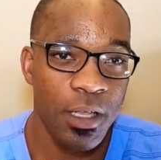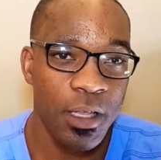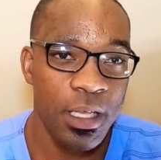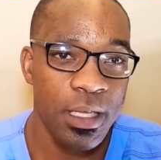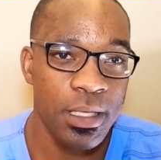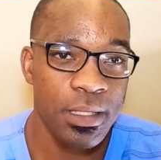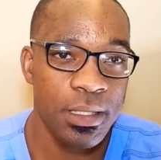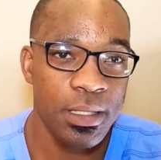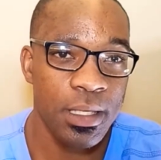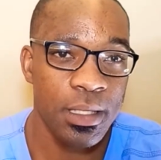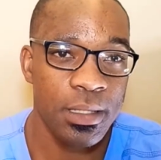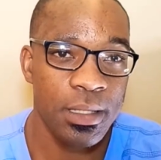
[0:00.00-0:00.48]

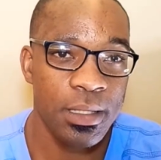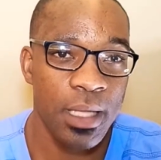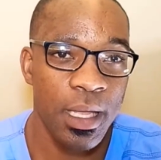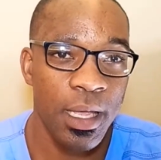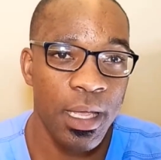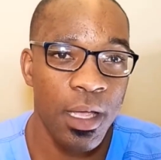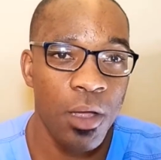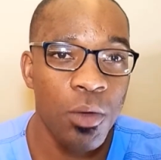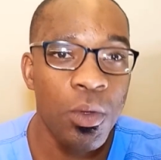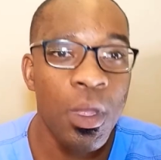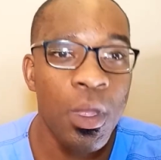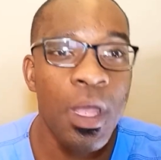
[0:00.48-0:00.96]
sits down,
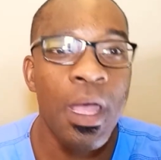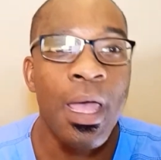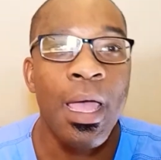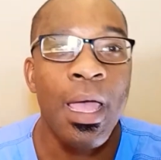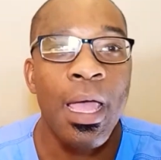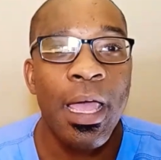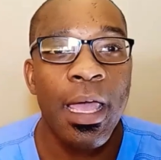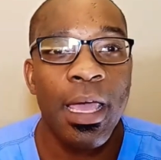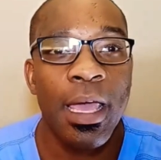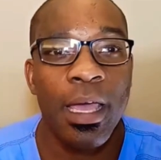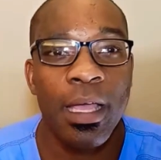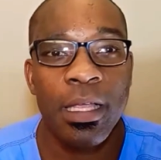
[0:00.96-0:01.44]

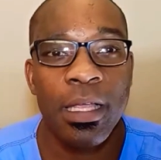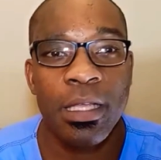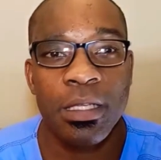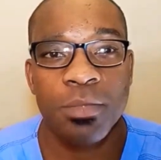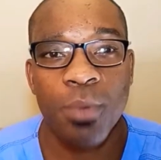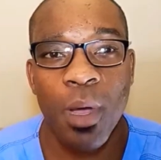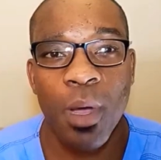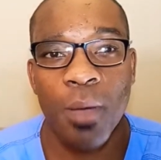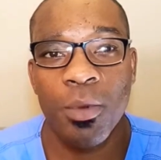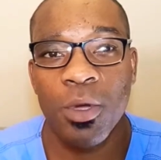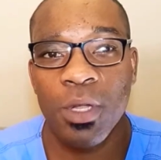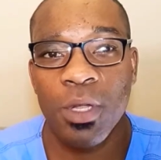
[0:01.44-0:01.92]
and he's
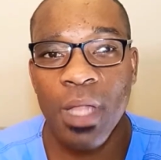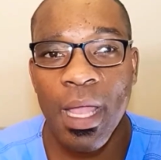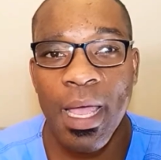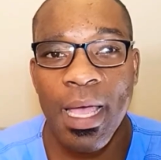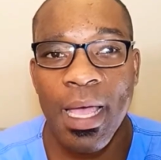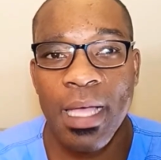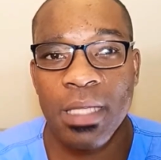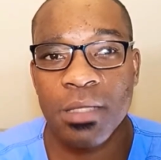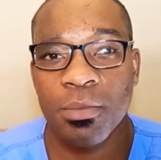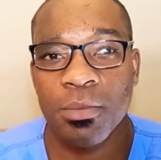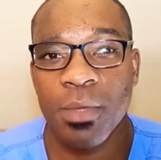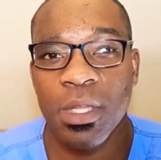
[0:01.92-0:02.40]
probably going to ask
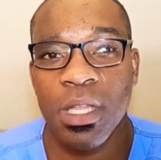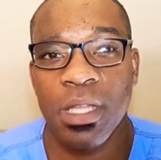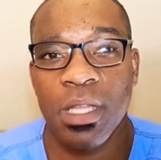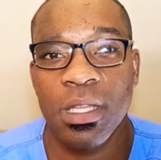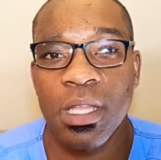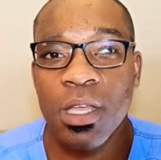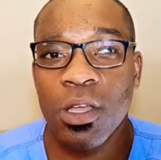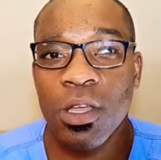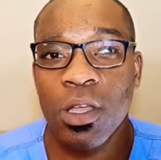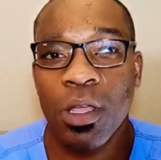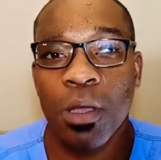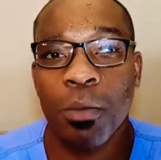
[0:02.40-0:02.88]
me to tell
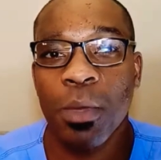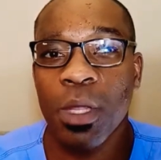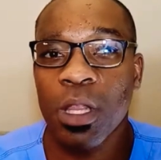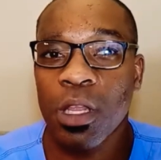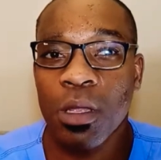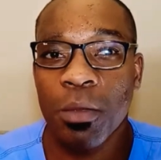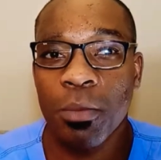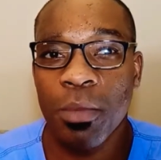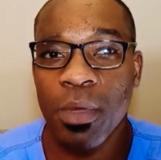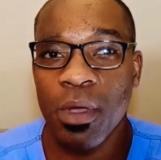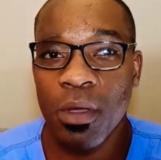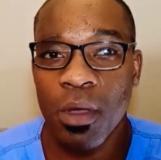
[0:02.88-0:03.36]
him a little
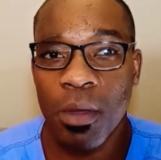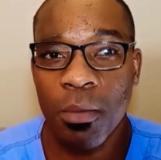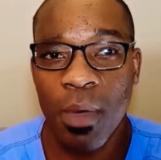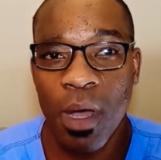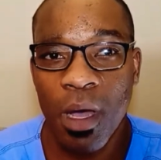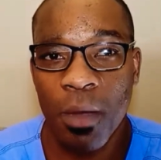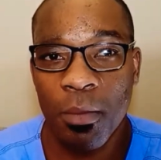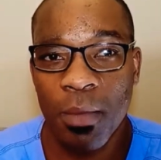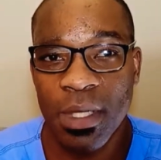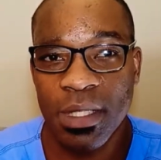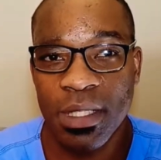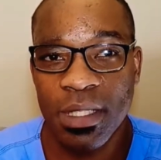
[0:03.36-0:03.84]
bit about
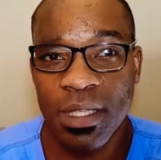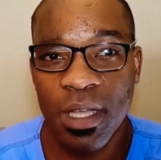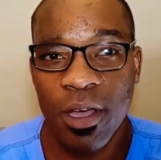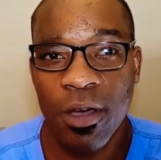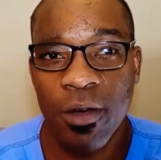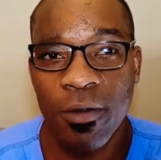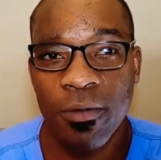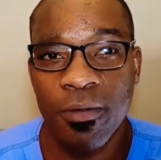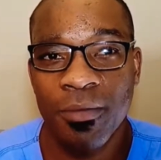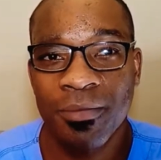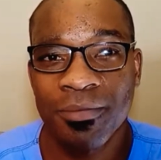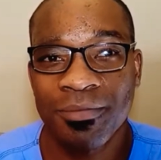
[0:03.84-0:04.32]
myself.
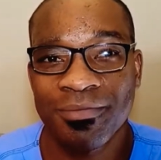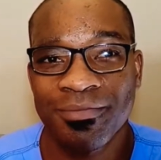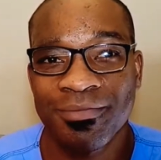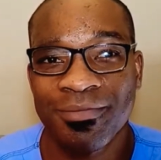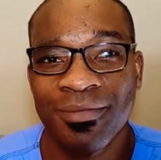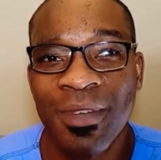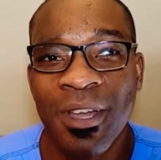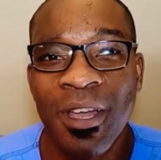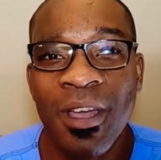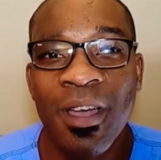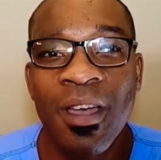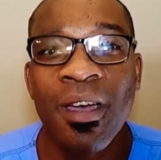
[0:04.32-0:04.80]

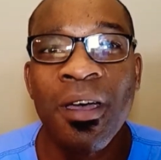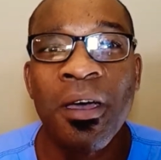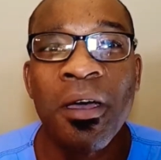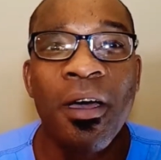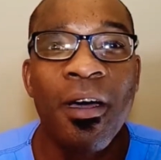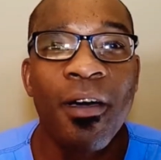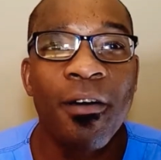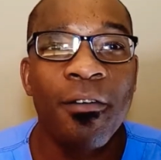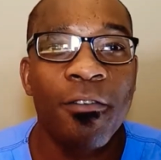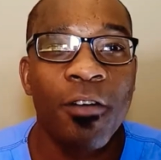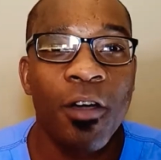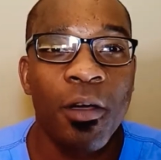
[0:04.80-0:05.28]

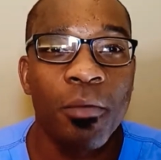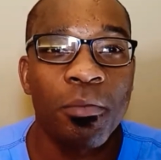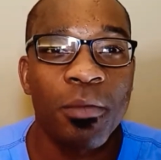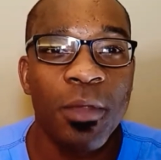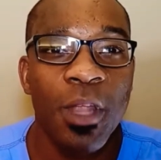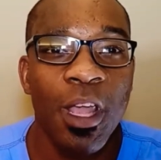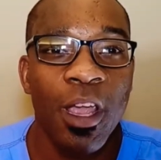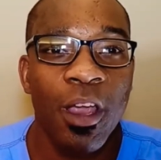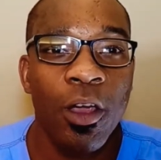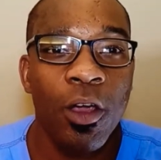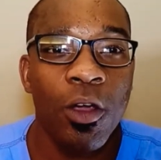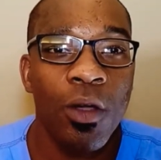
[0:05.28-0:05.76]
From
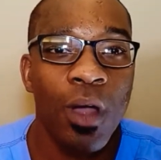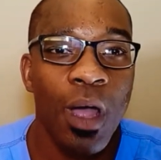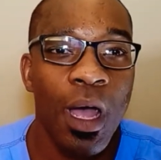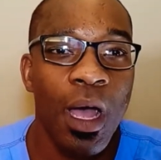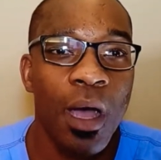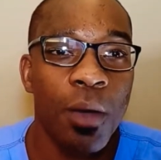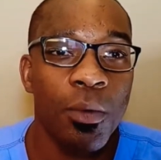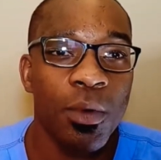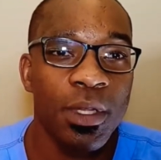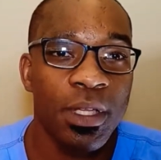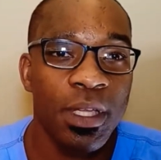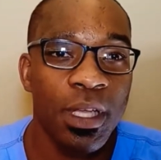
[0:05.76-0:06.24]
there, I
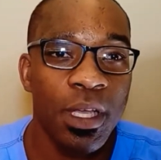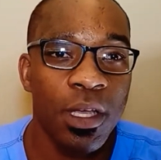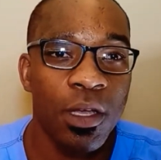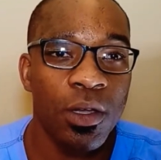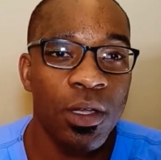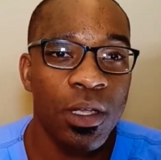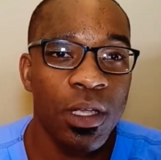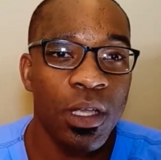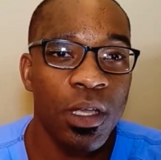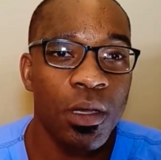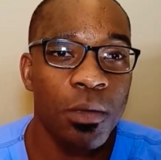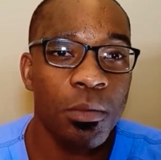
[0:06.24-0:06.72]
would tell
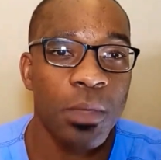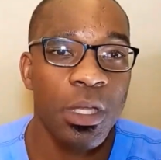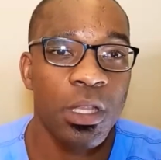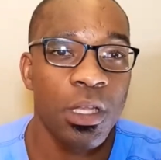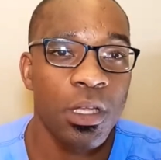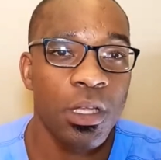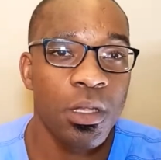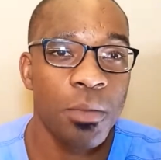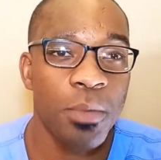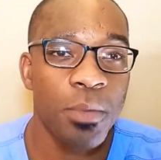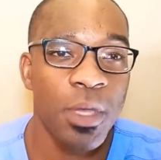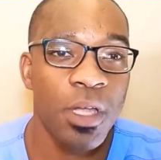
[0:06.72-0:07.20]
him a little
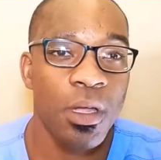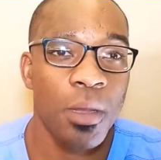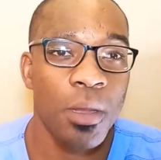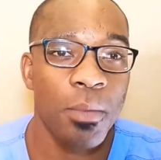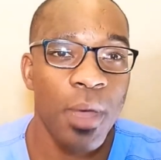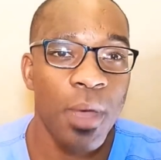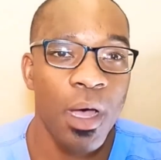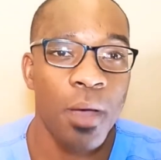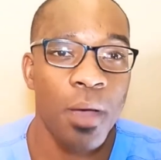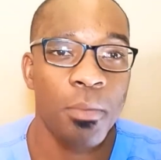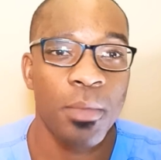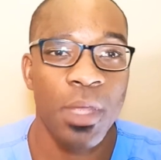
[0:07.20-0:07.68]
bit
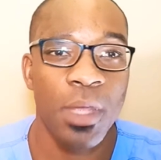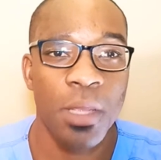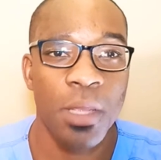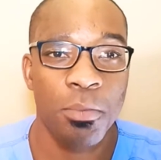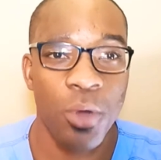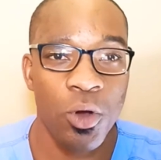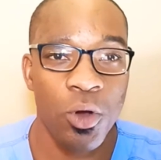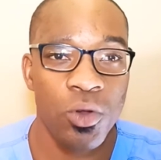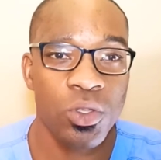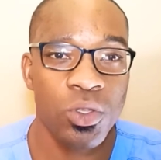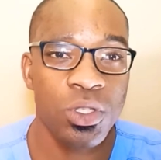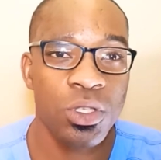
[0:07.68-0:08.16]
about me
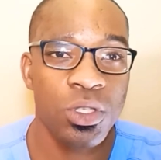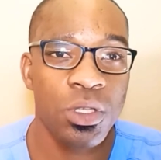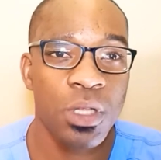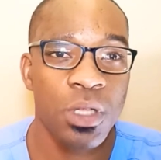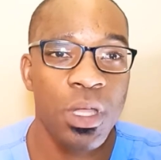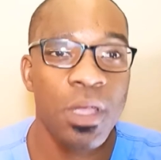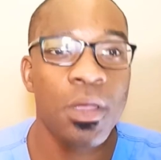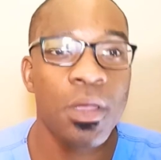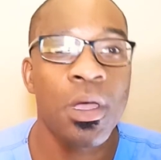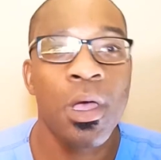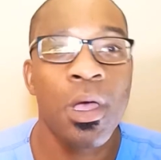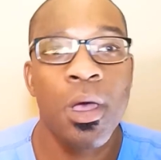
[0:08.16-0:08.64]
personally,
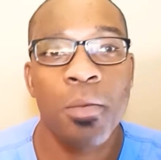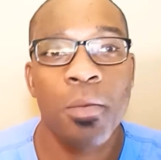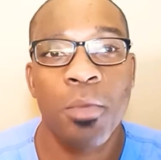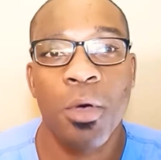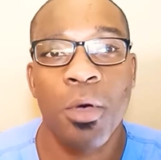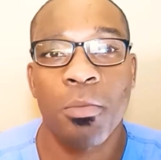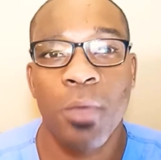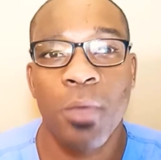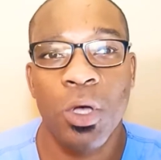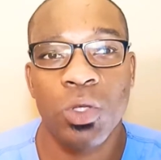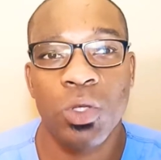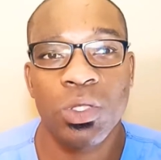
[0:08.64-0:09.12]
but
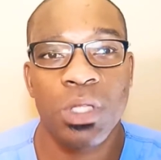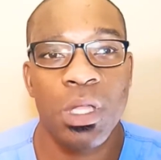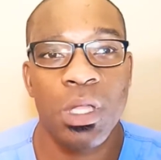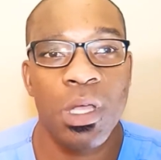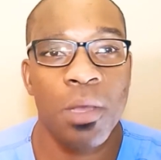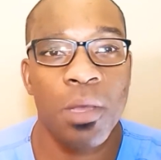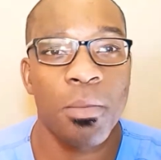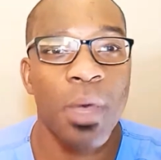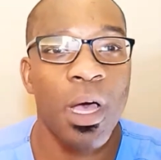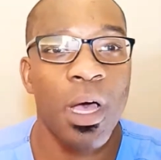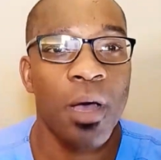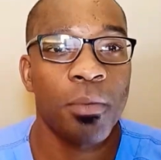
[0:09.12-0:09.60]
mostly
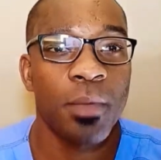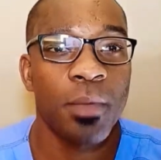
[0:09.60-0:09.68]
about me